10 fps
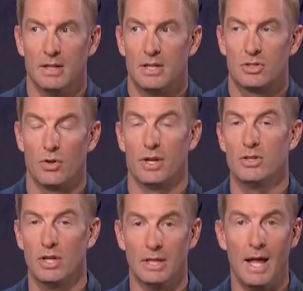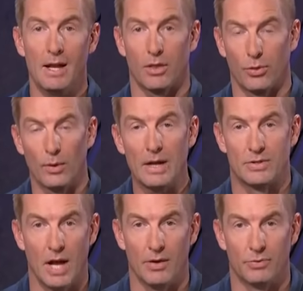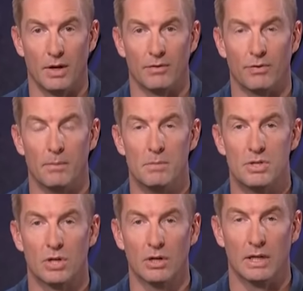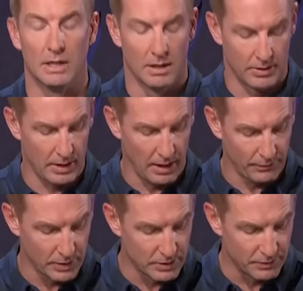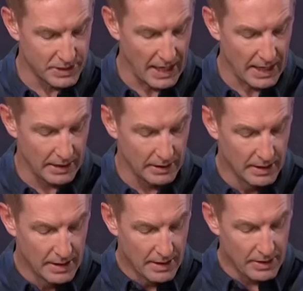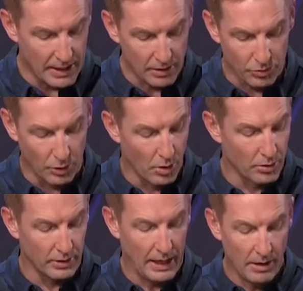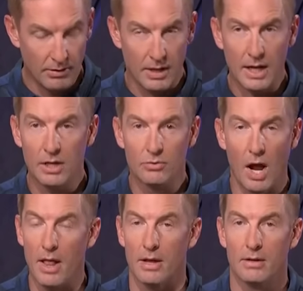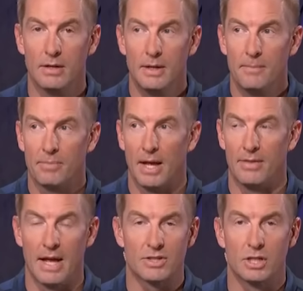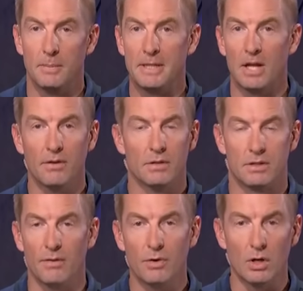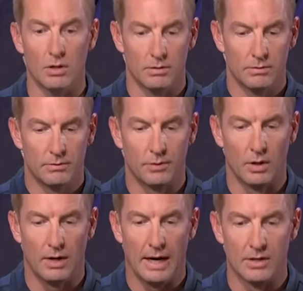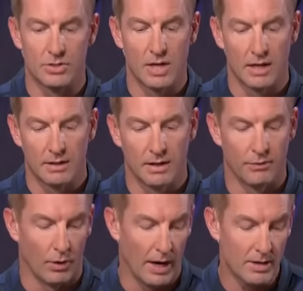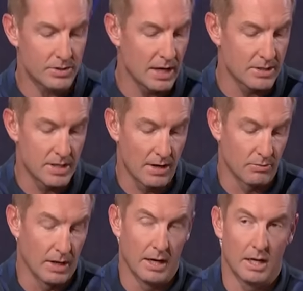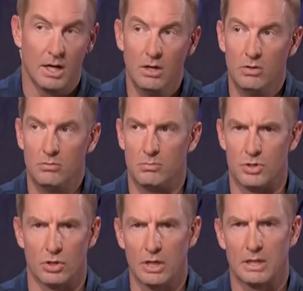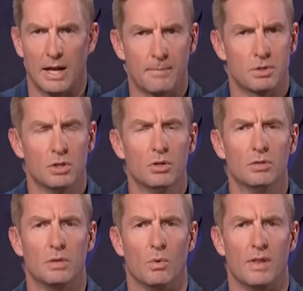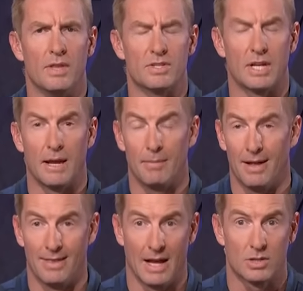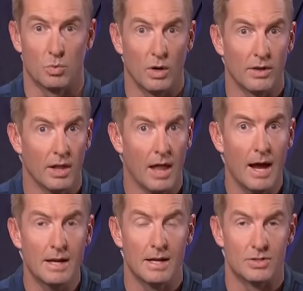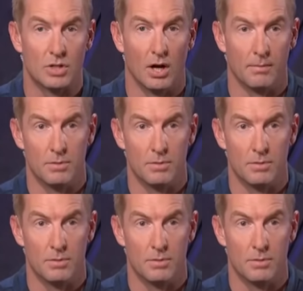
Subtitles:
So there's a lot of threats out there for Missouri on the offensive side. They can throw it around, they can run it, and that's going to be difficult for Ohio State. If Ohio State's not ready to go, Missouri can absolutely win this game. And that's where the line has gone.